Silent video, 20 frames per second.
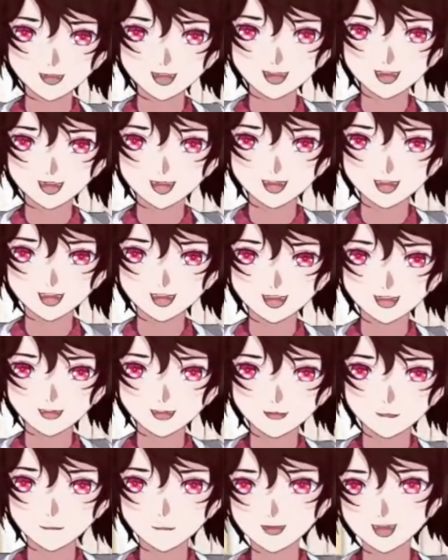a
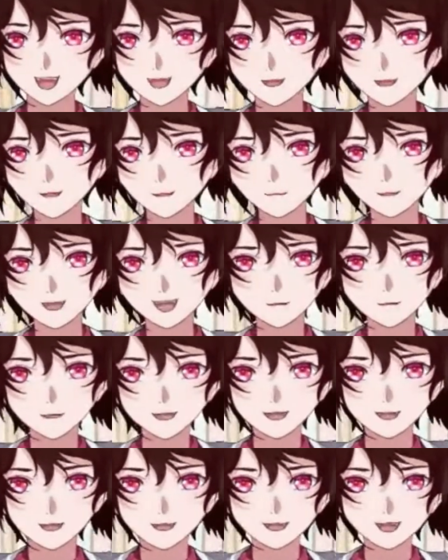2D or 3D
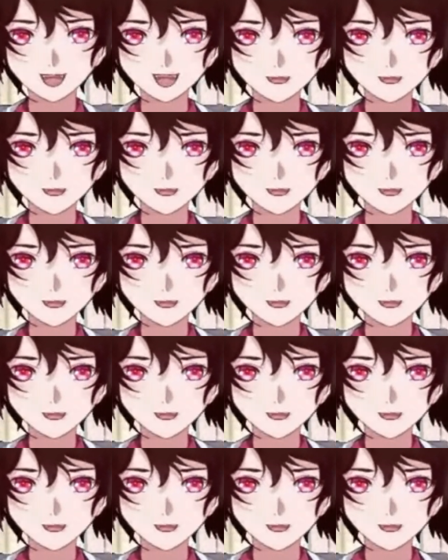version of